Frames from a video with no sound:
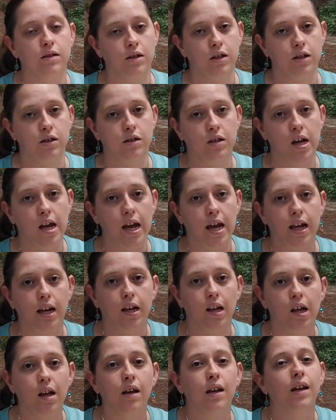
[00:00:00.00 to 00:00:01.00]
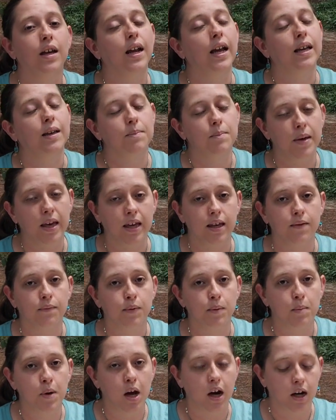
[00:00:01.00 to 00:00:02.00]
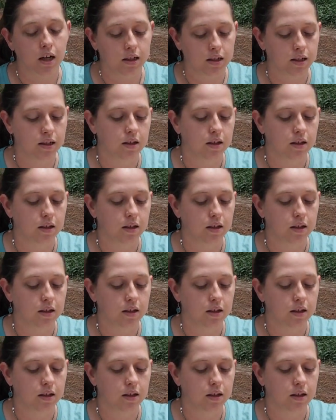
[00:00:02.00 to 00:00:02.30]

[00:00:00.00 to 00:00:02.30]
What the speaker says: 3rd grade, and I can make it from heart.